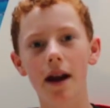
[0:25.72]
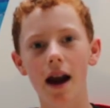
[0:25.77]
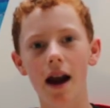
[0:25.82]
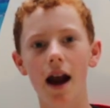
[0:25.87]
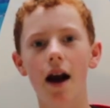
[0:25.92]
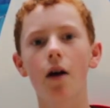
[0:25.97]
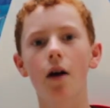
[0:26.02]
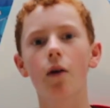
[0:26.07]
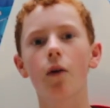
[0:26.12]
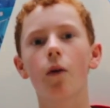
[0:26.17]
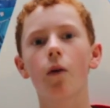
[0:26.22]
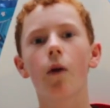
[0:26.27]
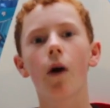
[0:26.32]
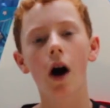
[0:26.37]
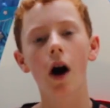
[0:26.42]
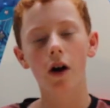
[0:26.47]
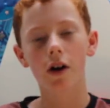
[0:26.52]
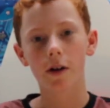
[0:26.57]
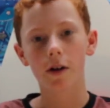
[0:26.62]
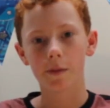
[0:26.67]
here, and
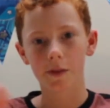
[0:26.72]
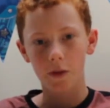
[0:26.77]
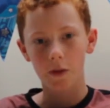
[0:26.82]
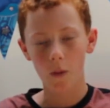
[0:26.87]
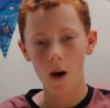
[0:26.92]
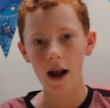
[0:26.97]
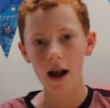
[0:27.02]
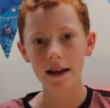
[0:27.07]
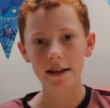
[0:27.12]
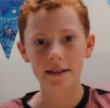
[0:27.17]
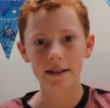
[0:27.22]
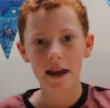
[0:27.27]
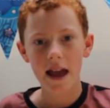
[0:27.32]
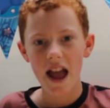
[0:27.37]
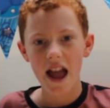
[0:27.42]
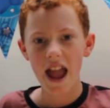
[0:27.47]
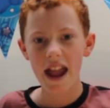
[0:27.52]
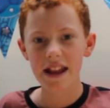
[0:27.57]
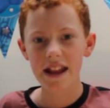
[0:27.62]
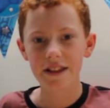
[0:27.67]
welcome to what is
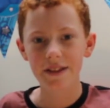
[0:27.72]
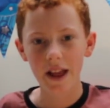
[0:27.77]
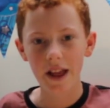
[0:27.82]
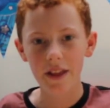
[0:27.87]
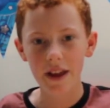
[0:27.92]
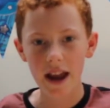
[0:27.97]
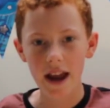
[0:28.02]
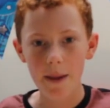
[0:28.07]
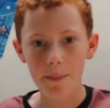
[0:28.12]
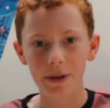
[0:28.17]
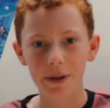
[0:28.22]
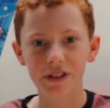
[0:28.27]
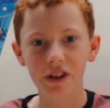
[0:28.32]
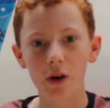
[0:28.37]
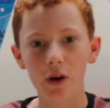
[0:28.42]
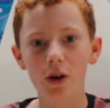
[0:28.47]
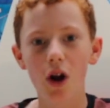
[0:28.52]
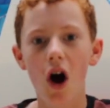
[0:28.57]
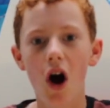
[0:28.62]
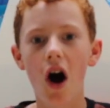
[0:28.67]
another
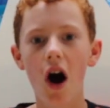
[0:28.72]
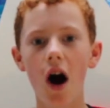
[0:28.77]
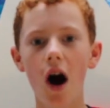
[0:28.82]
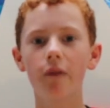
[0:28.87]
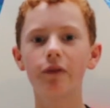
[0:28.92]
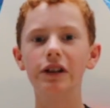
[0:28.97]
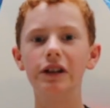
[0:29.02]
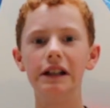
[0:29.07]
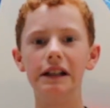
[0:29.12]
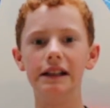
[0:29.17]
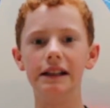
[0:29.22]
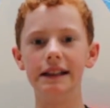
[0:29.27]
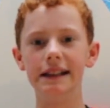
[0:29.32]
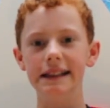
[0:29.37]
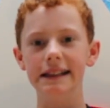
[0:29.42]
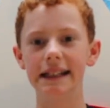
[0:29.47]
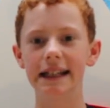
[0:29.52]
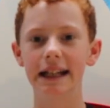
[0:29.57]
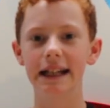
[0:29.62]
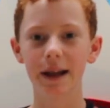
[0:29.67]
episode of
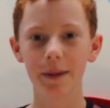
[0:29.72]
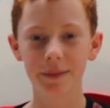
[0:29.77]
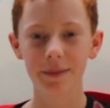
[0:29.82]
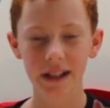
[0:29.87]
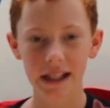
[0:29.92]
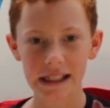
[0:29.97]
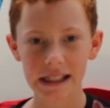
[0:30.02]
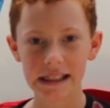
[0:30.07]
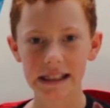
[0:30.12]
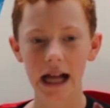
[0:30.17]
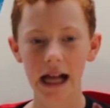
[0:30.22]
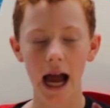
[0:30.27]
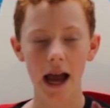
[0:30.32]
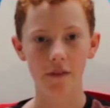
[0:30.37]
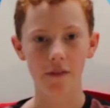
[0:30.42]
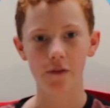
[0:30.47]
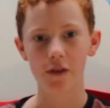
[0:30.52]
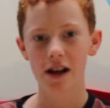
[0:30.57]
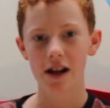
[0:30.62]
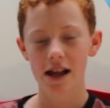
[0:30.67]
Liam's
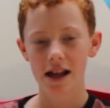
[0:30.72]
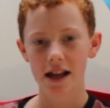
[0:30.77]
Life.